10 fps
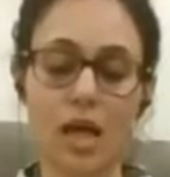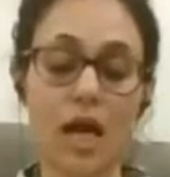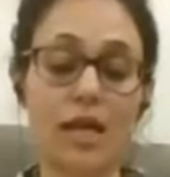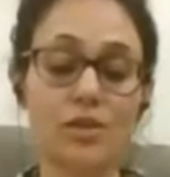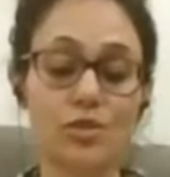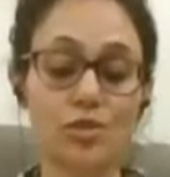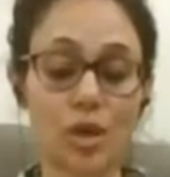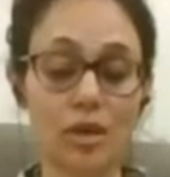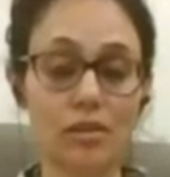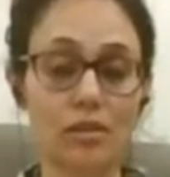I
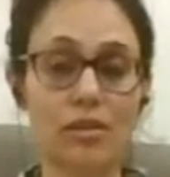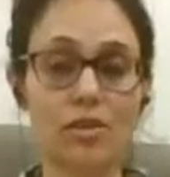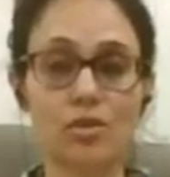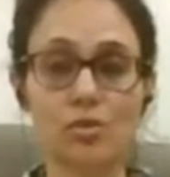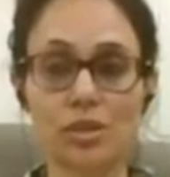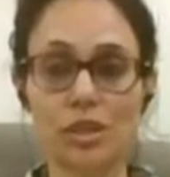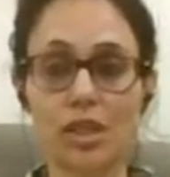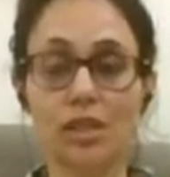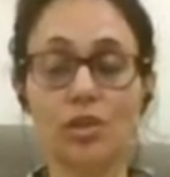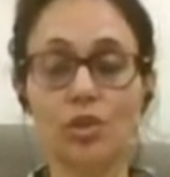struggle to
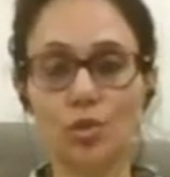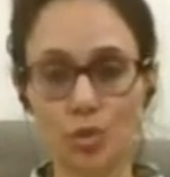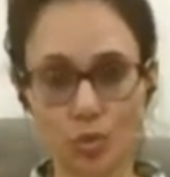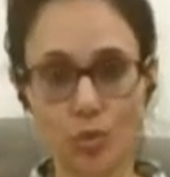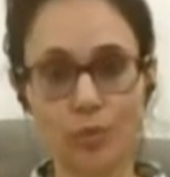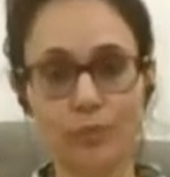say no.